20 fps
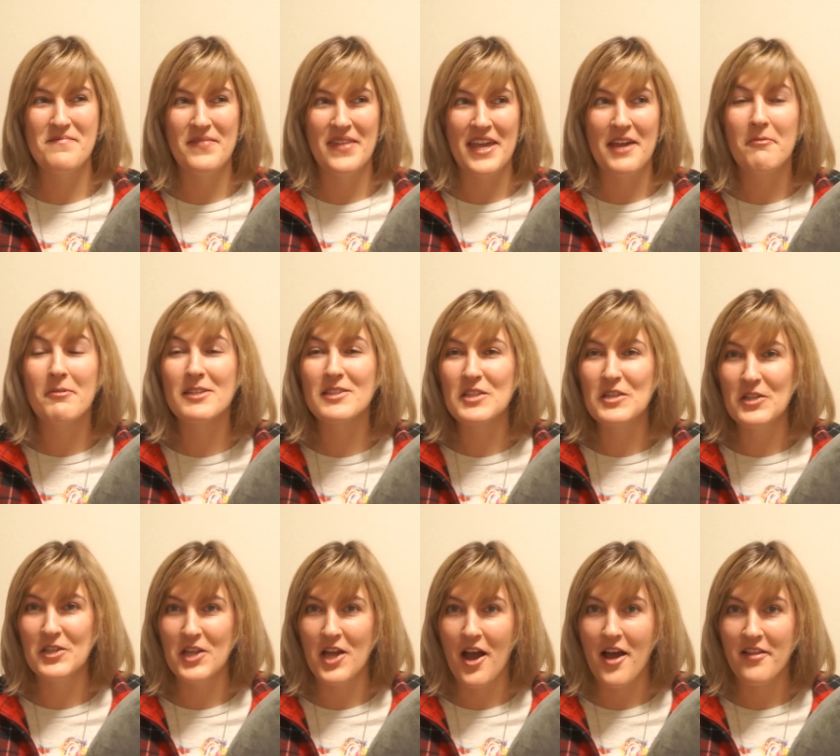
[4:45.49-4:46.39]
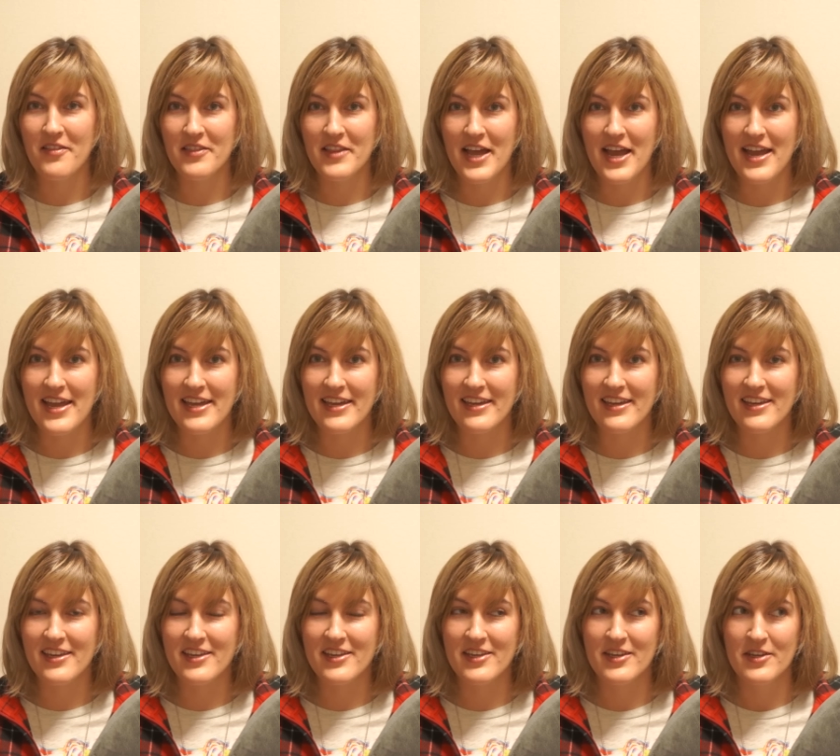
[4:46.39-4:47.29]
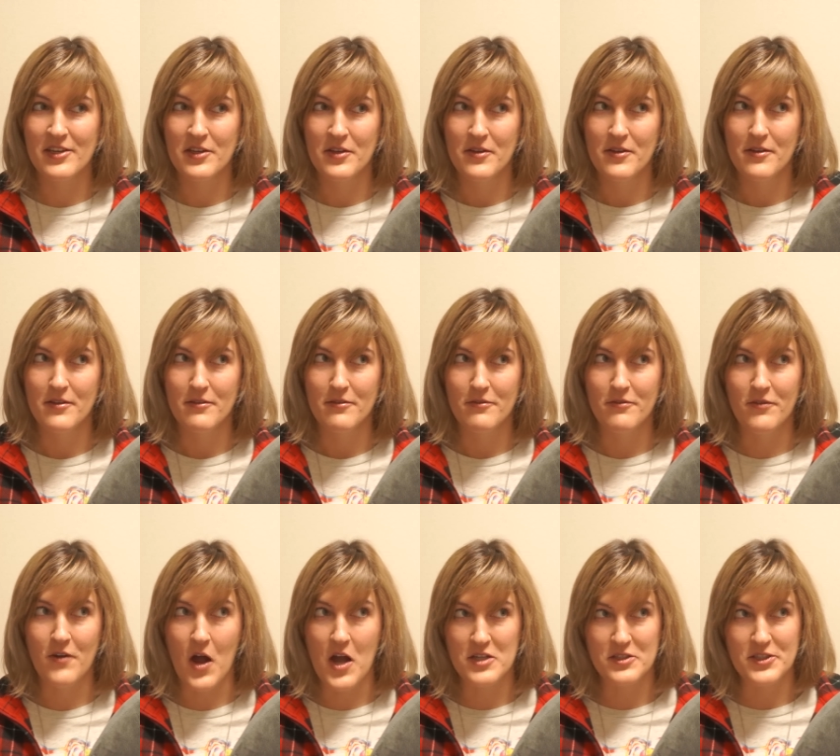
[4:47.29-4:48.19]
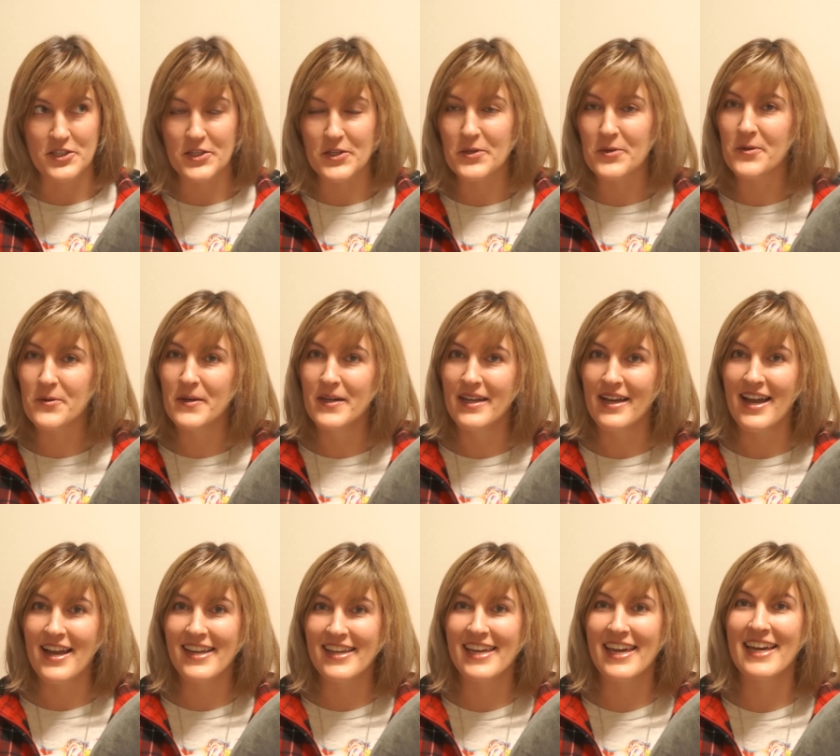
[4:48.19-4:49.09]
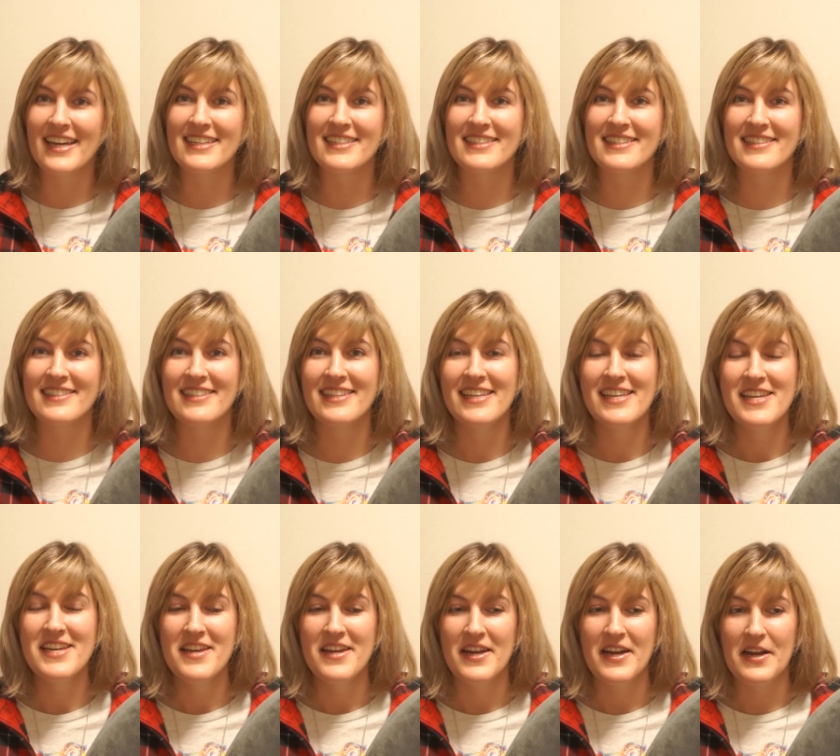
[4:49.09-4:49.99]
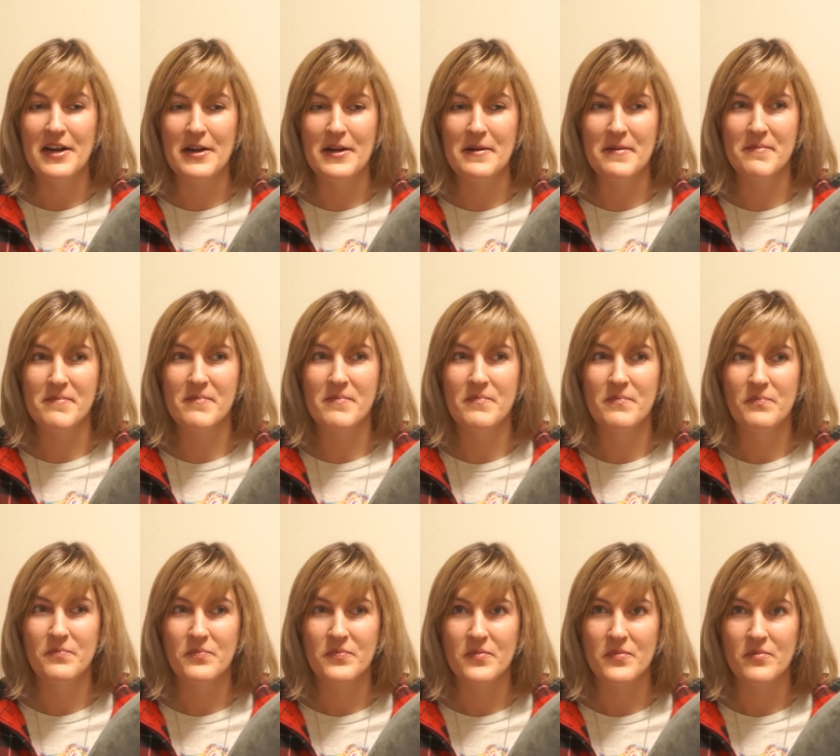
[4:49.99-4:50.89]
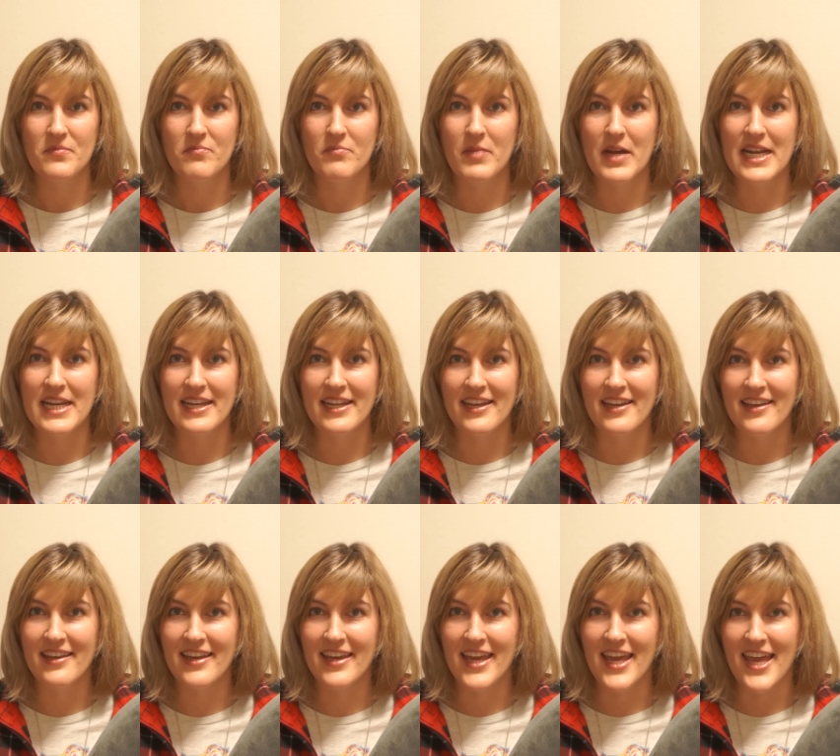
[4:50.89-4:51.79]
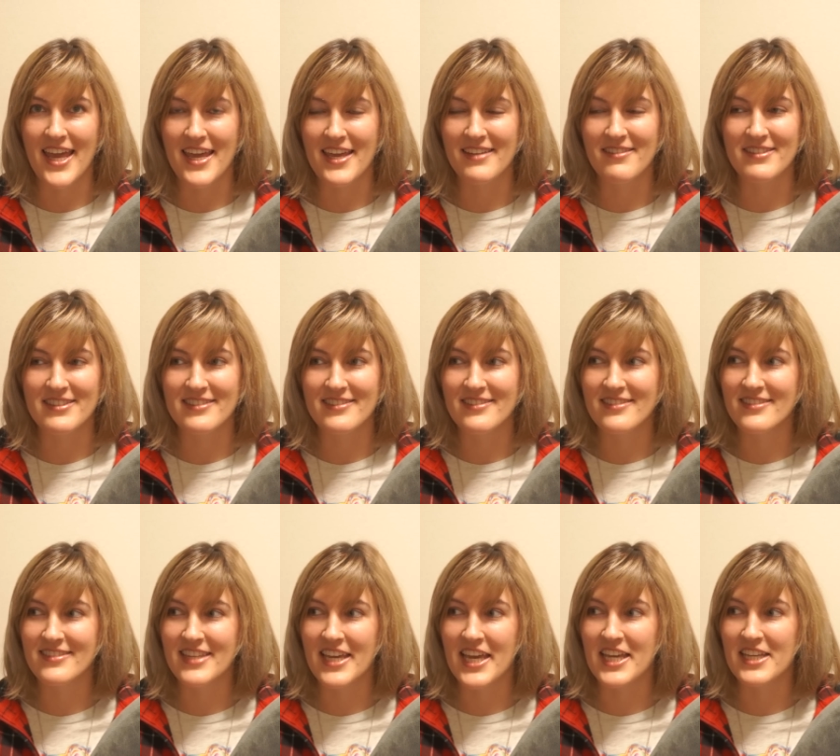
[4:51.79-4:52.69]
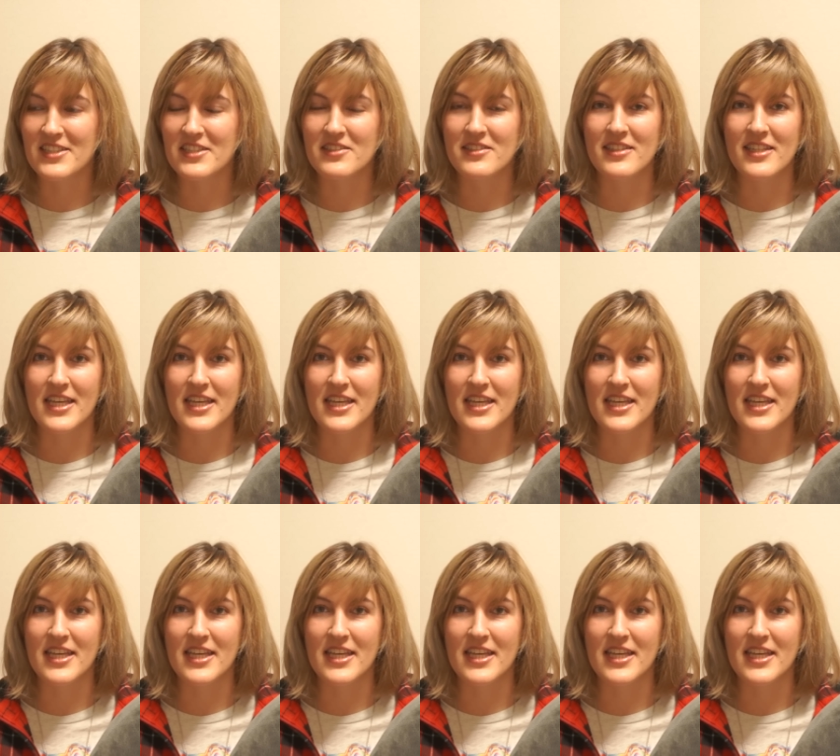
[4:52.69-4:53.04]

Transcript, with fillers: It was a lot like fondue, I guess, but it tastes